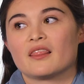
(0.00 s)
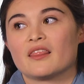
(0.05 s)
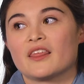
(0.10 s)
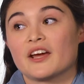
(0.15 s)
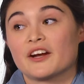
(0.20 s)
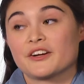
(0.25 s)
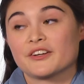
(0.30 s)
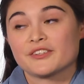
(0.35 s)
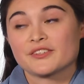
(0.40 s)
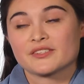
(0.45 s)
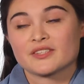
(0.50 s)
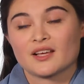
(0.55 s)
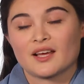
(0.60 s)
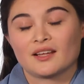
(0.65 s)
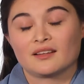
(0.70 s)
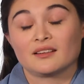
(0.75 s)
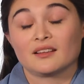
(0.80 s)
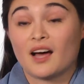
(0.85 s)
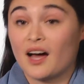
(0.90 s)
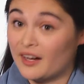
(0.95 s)
There's
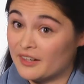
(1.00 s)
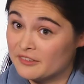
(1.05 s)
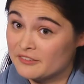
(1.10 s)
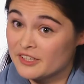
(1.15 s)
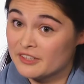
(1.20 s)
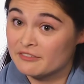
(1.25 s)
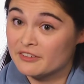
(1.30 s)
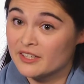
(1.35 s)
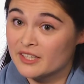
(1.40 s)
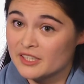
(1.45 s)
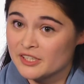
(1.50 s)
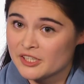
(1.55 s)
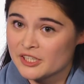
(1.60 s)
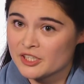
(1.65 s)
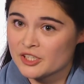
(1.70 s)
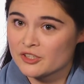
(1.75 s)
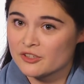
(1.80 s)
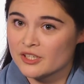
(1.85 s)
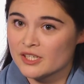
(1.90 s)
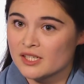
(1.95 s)
a lot of different
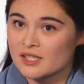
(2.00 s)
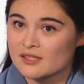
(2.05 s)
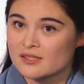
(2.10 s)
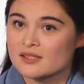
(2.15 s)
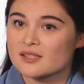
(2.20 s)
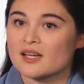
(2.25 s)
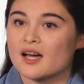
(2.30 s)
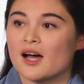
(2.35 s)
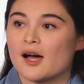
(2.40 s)
industries.